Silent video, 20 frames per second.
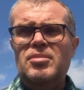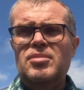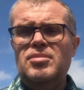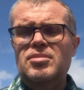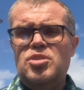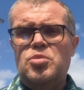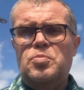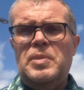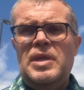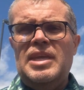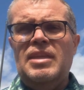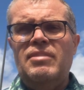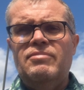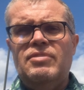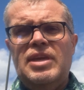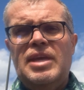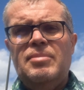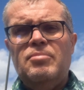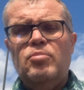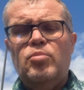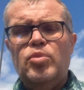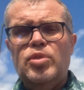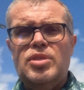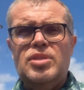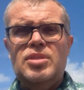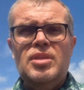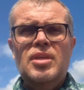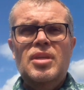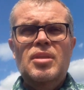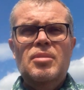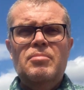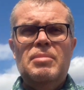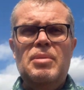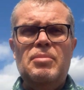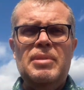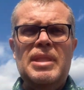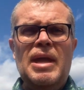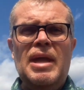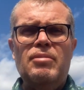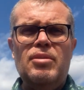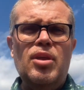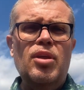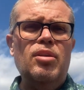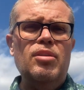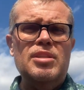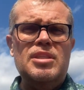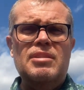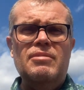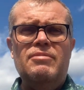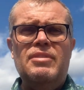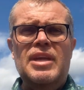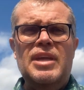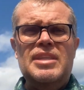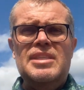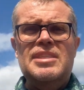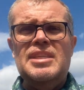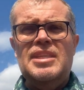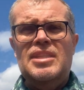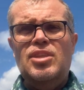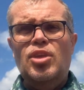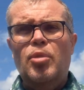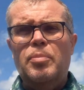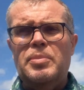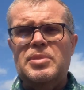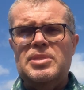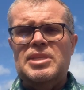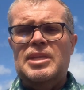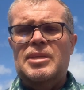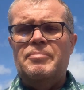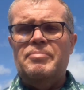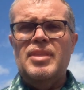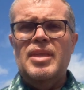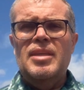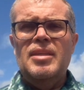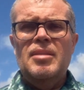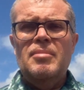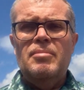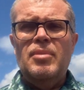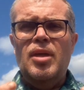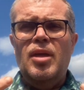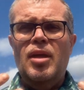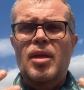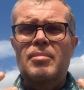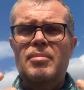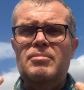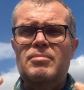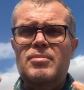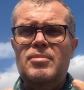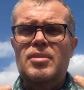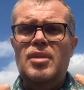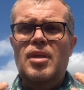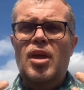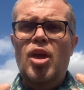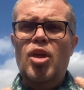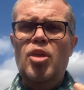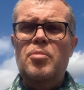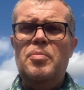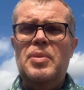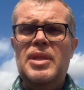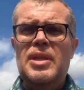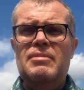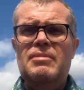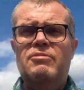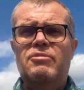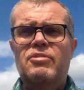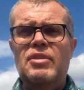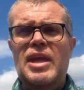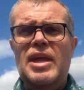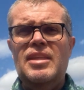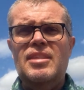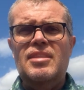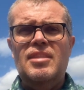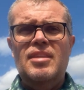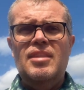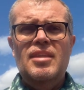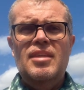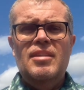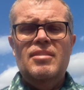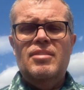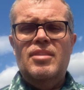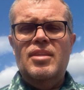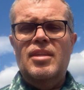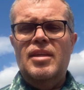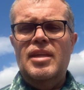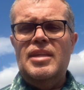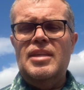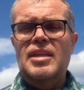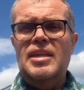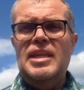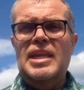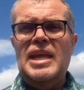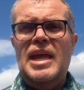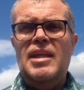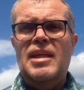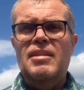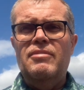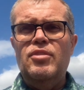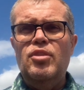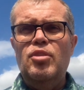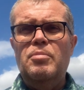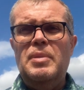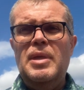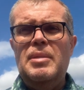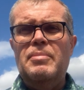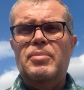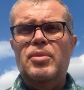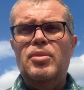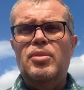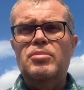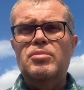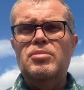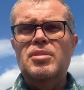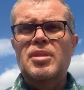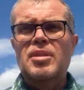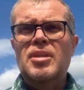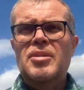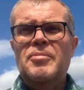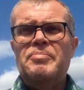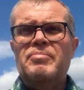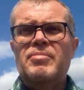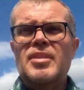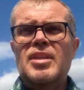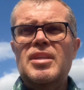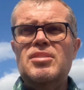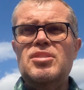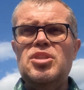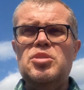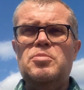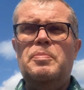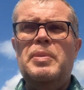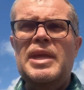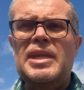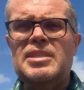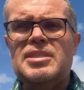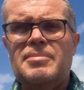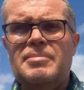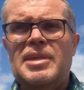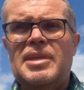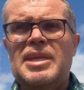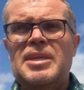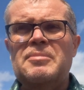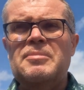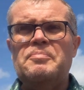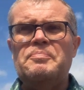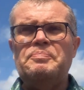speaking for him would be without cost in fact he said the opposite but I'm hoping in faith that I can get a few people to speak to me